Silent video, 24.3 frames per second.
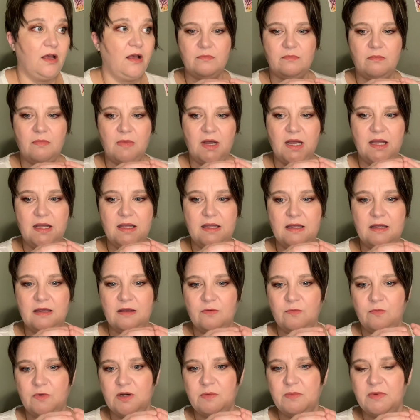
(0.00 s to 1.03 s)

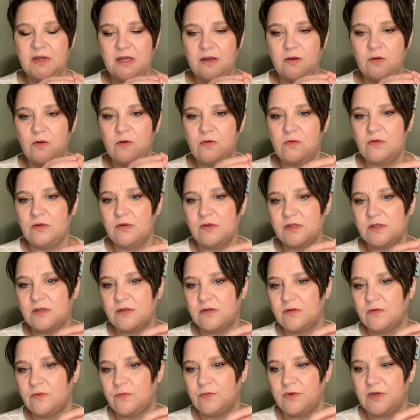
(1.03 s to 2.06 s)
One of my goals
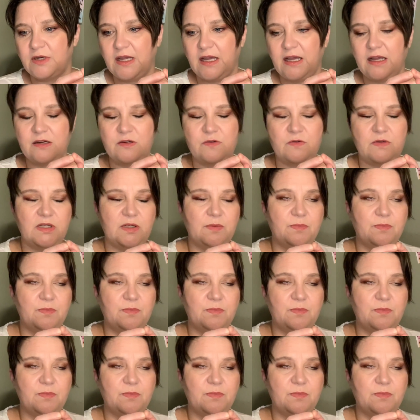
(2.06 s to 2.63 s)
would actually